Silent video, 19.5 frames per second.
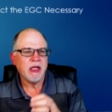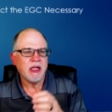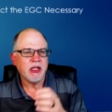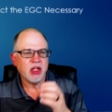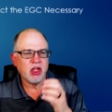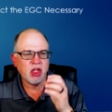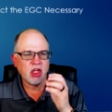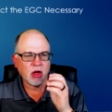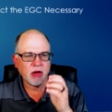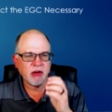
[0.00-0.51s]

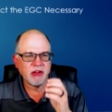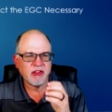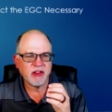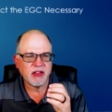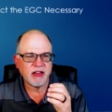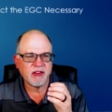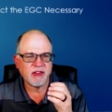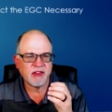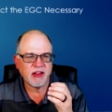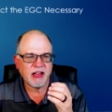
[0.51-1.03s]
You notice that
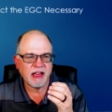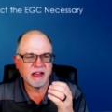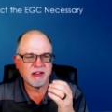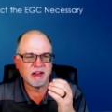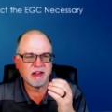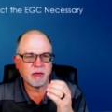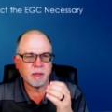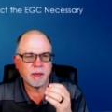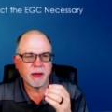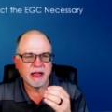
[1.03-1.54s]
it says
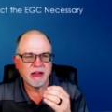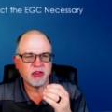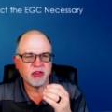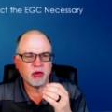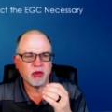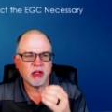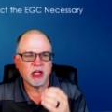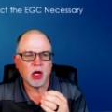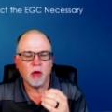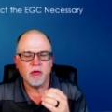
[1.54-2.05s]
it's based
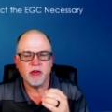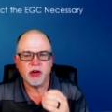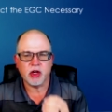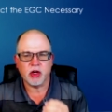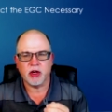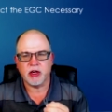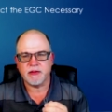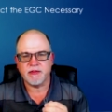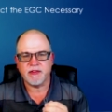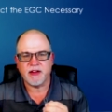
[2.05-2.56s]
on the
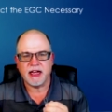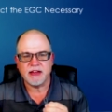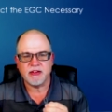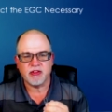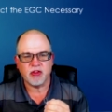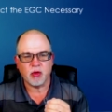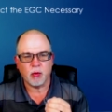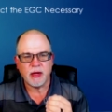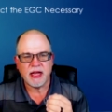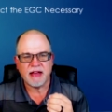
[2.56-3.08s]
overcurrent device.
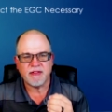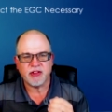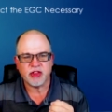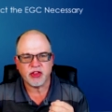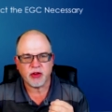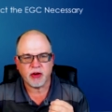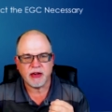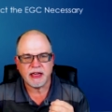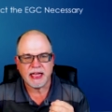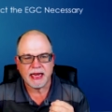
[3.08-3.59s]
So we have a
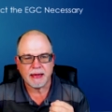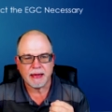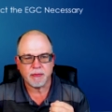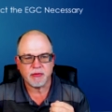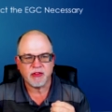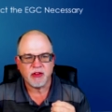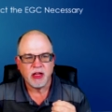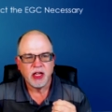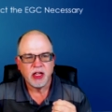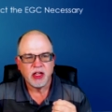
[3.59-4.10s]
30
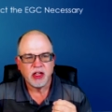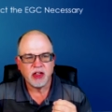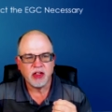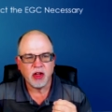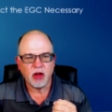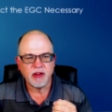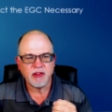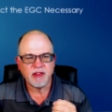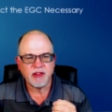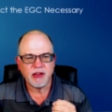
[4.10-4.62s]
amps. You
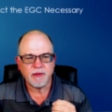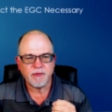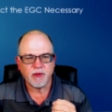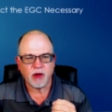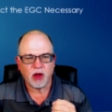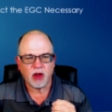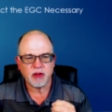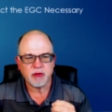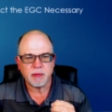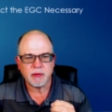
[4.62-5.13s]
notice that it
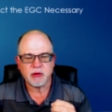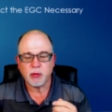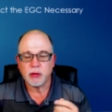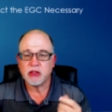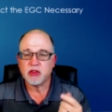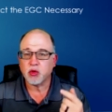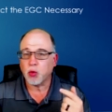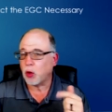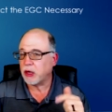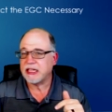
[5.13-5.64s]
falls between
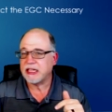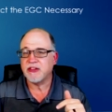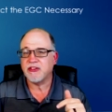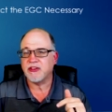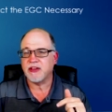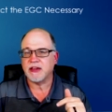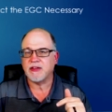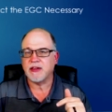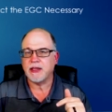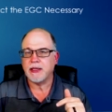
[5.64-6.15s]
20 and
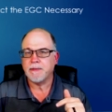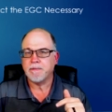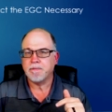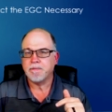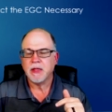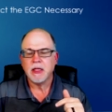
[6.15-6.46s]
60.